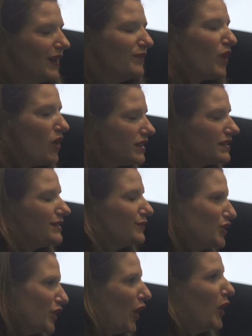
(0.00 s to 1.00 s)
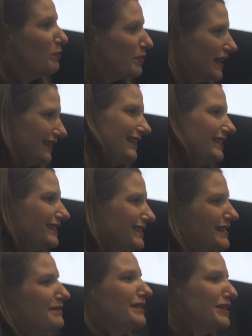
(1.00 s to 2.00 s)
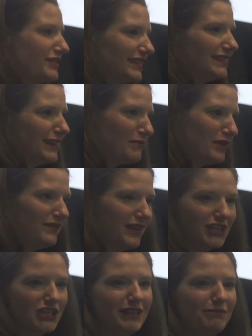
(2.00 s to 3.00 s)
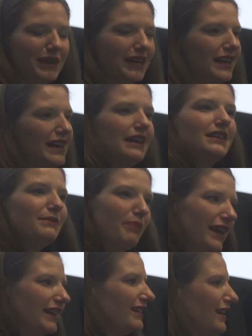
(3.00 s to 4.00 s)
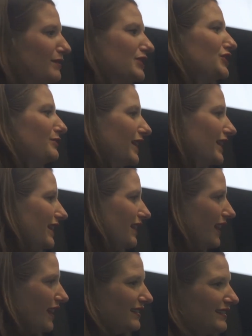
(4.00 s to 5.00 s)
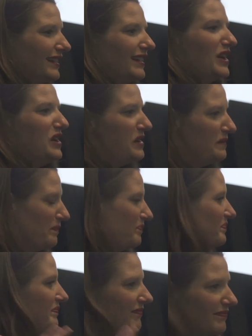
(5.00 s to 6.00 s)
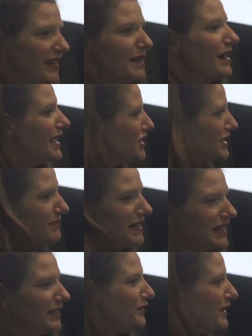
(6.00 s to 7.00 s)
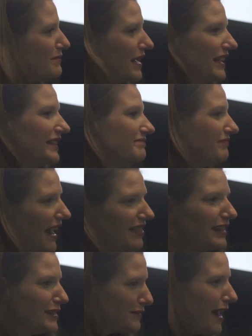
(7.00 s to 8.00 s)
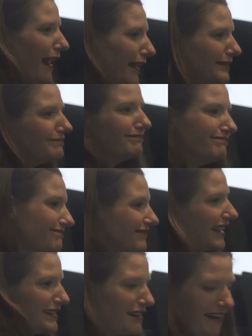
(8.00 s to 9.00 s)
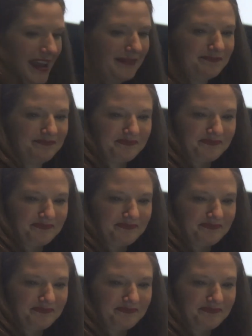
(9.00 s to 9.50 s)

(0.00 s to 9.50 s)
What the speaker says: of course, you're hoping that there's some intrinsic motivation, but depending on what you're working on, they might just be in it for the money, and that's okay. That's all right.